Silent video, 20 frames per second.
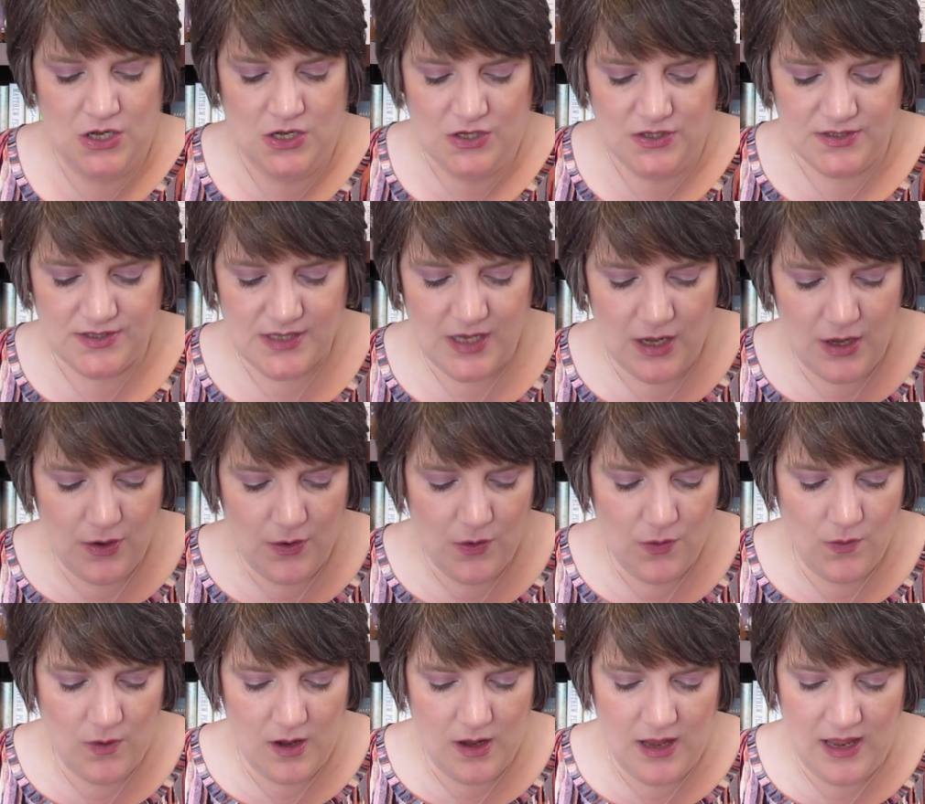
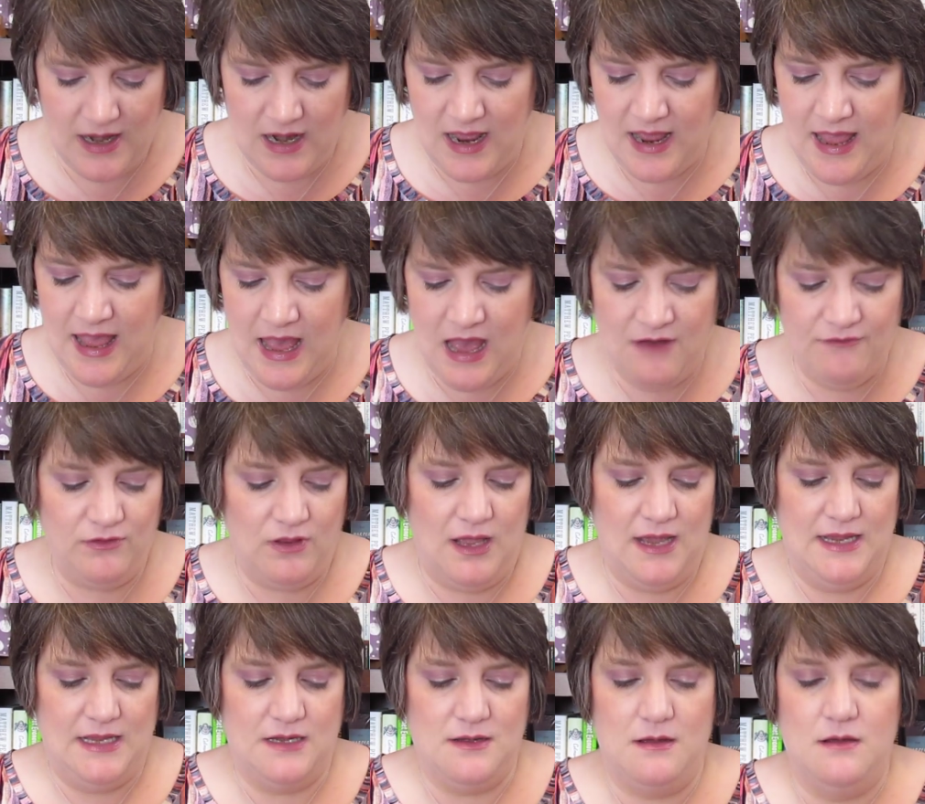So, and I have
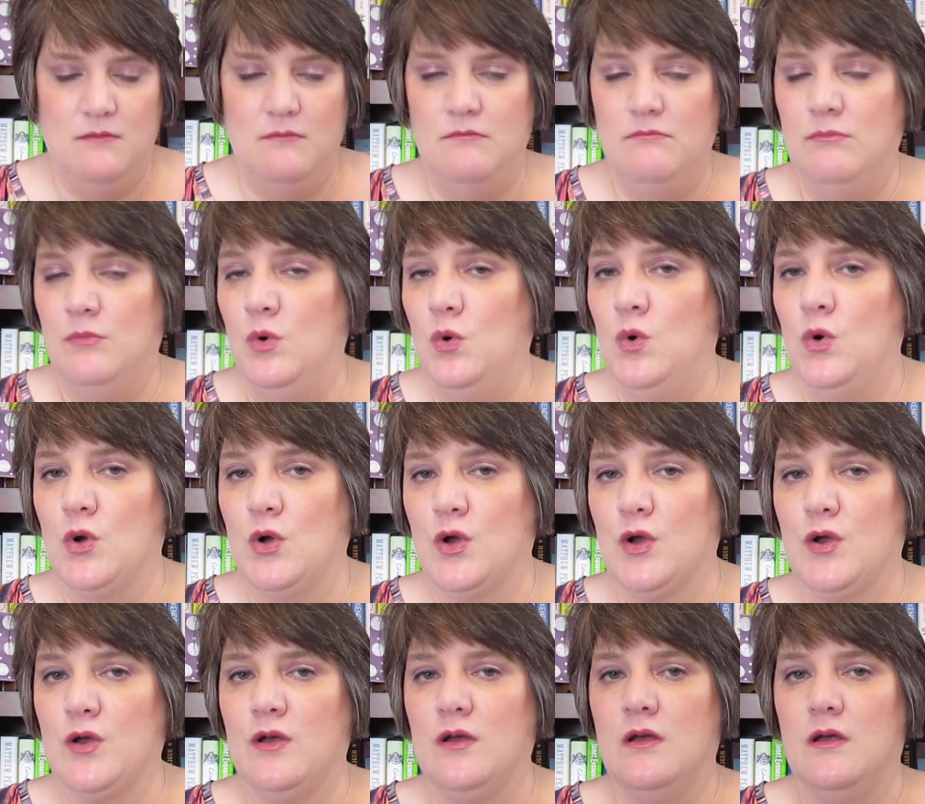like
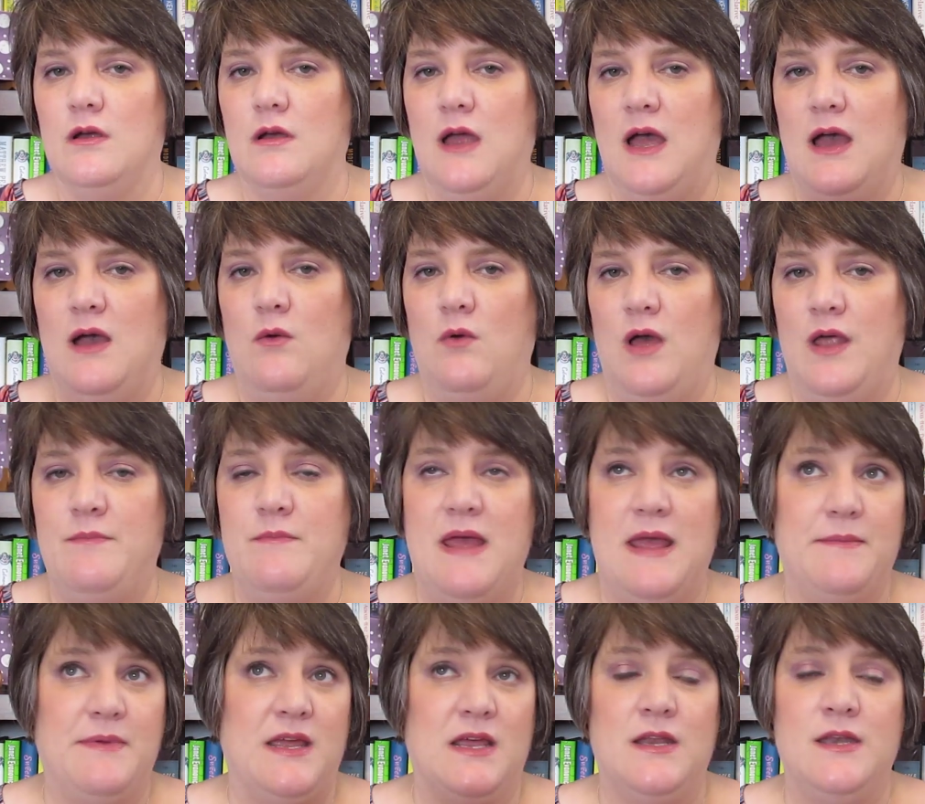more and
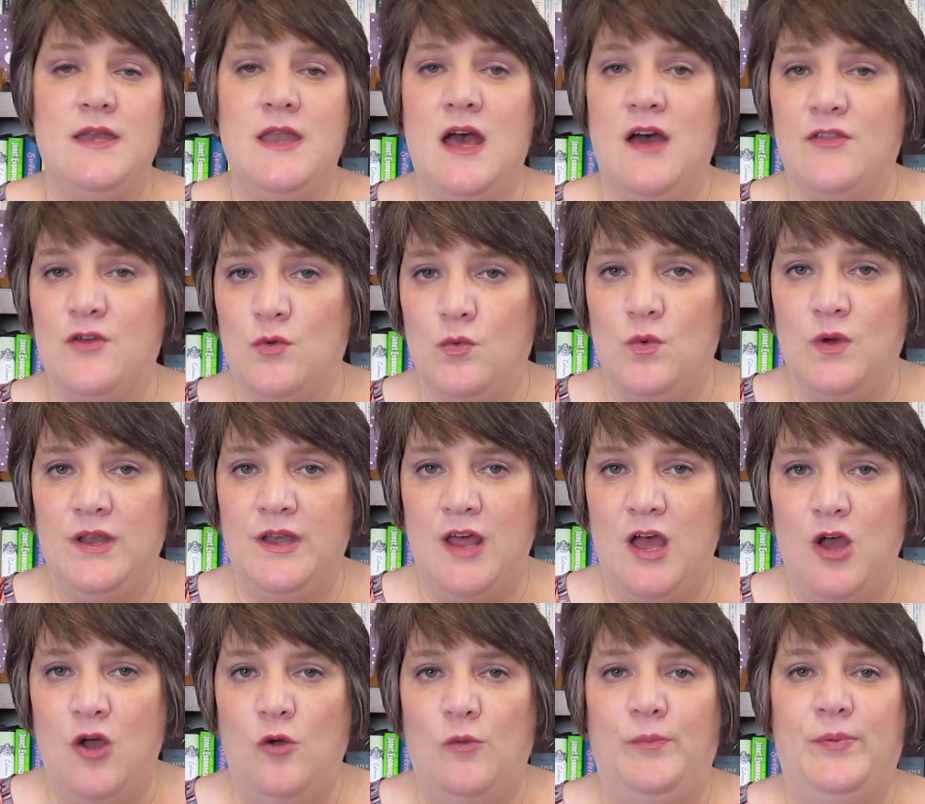maybe another one
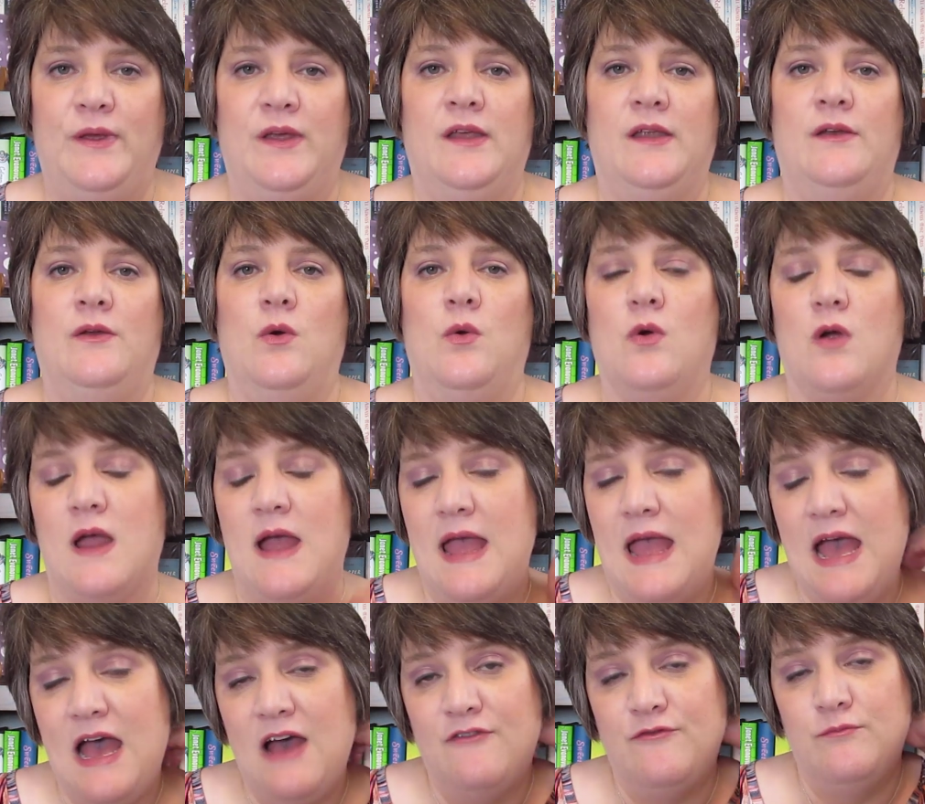open, or I
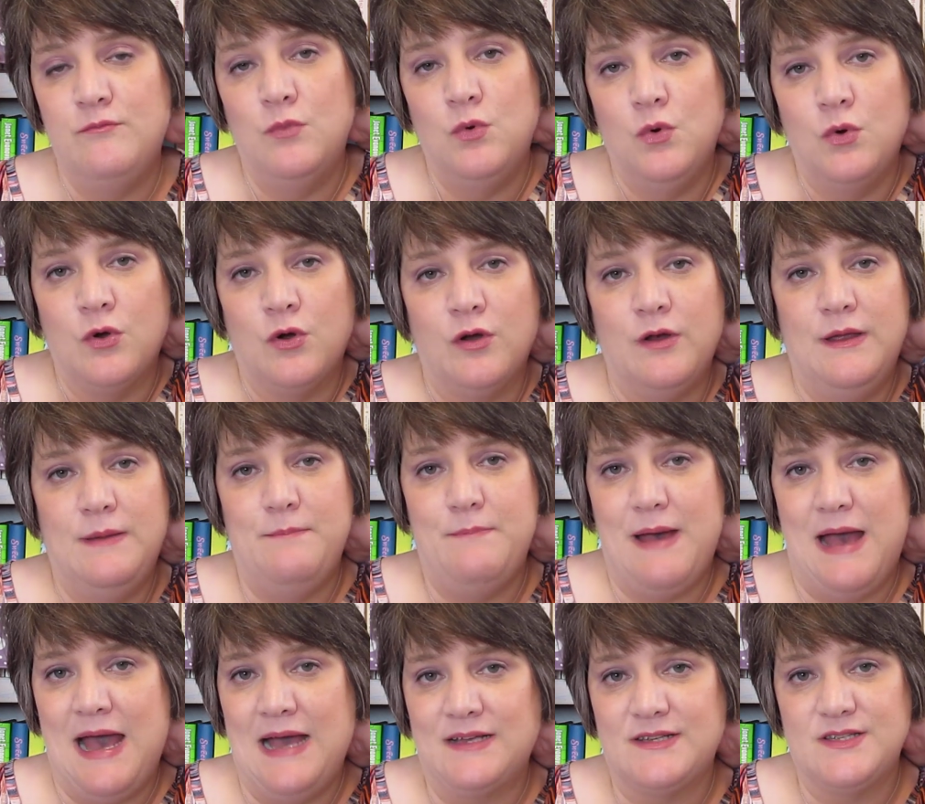have more in
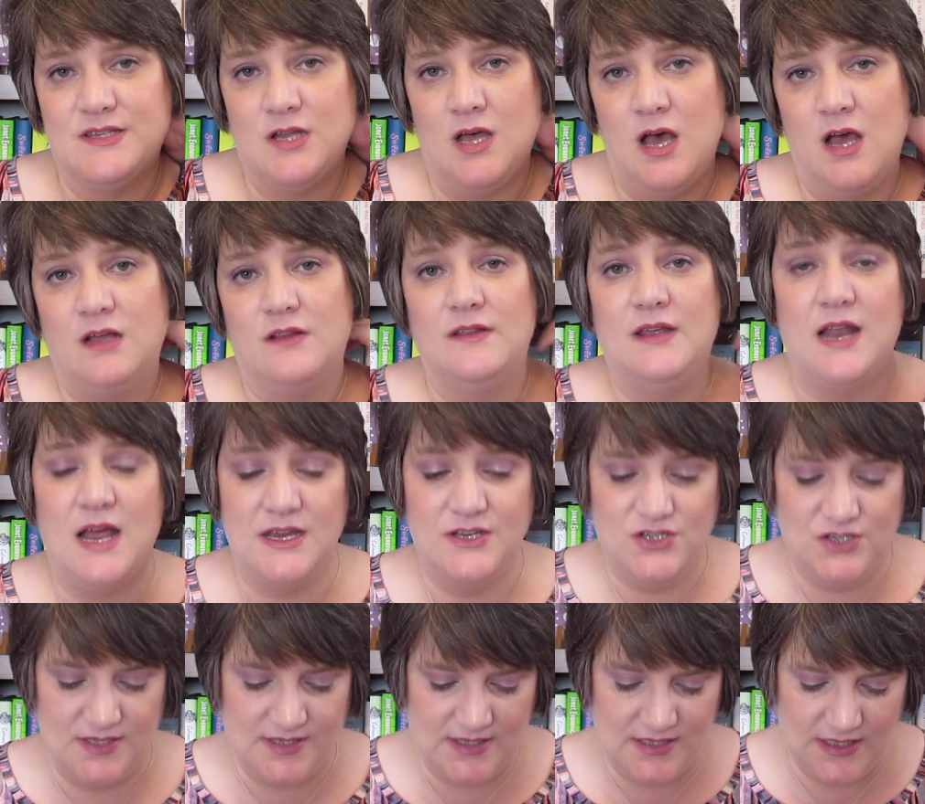back stock that I
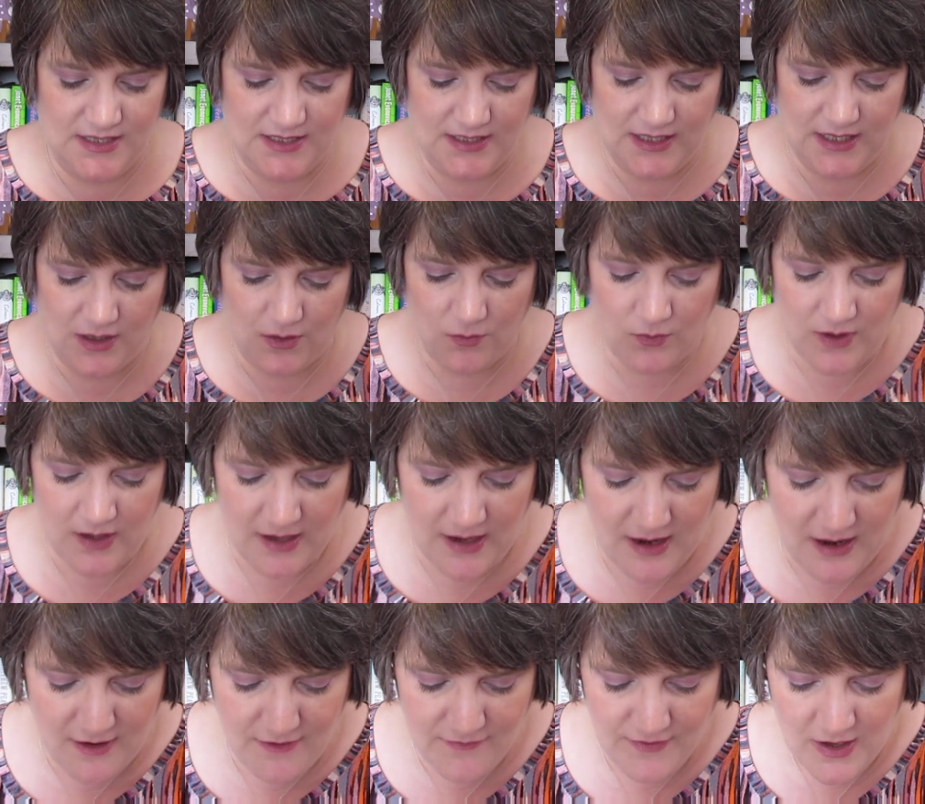just need to get rid
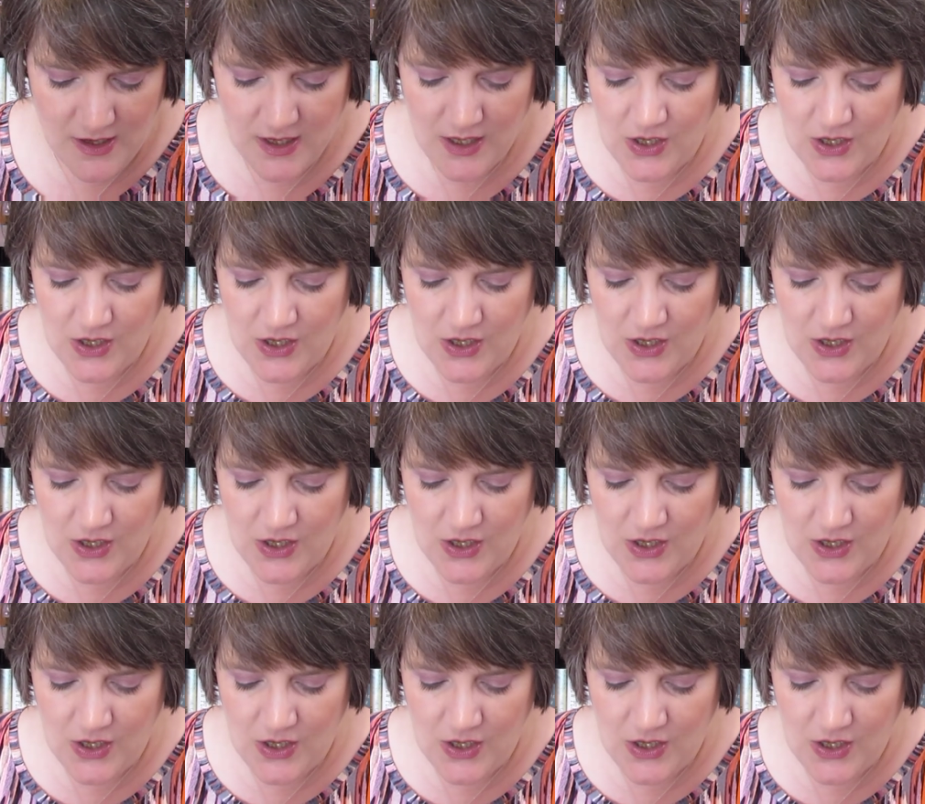of.